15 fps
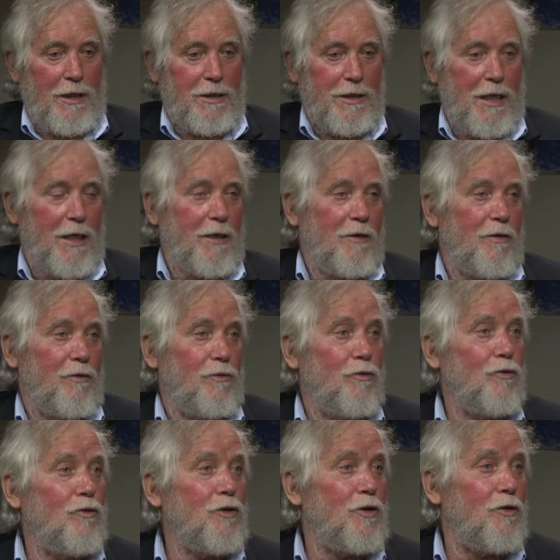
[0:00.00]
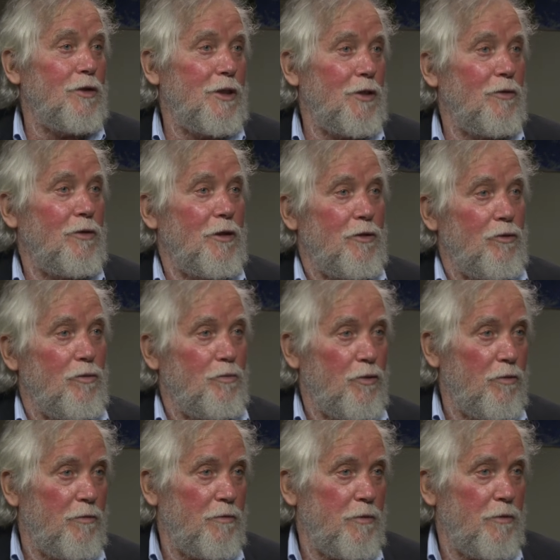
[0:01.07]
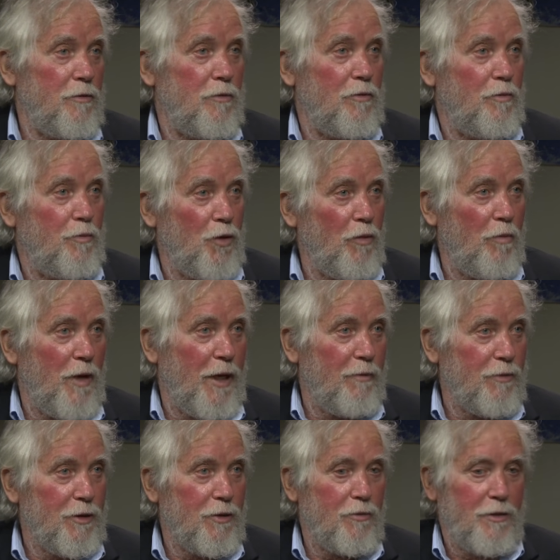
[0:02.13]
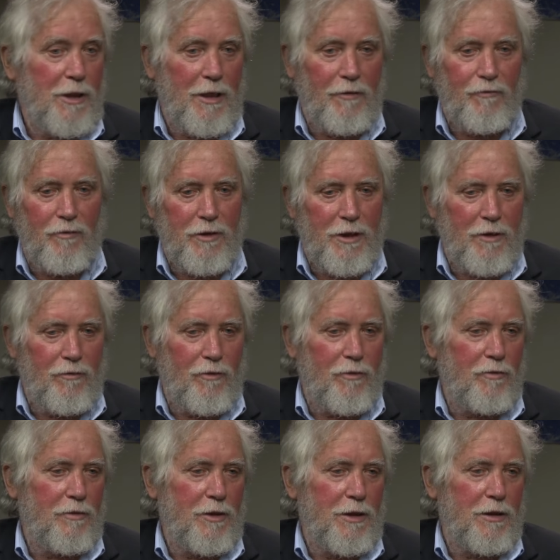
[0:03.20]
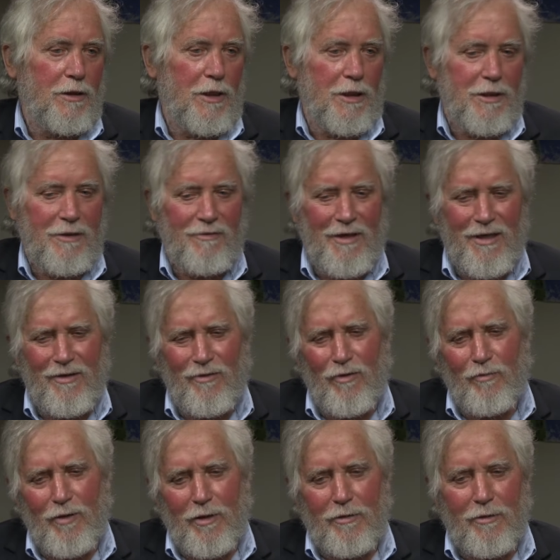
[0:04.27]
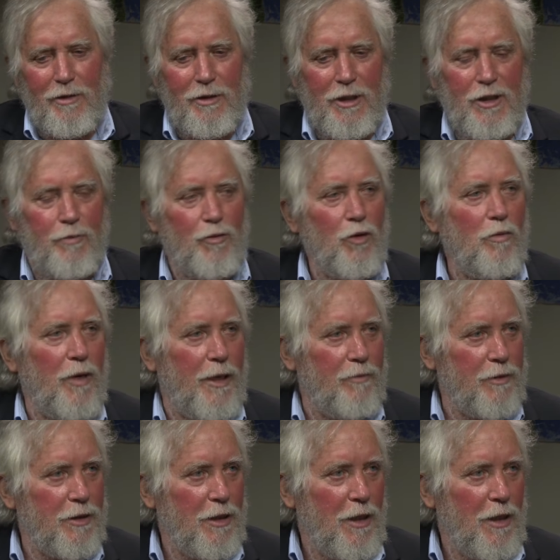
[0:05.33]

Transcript: then use the theory to prove problems. So therefore they were not interested in combinatorics, just problems.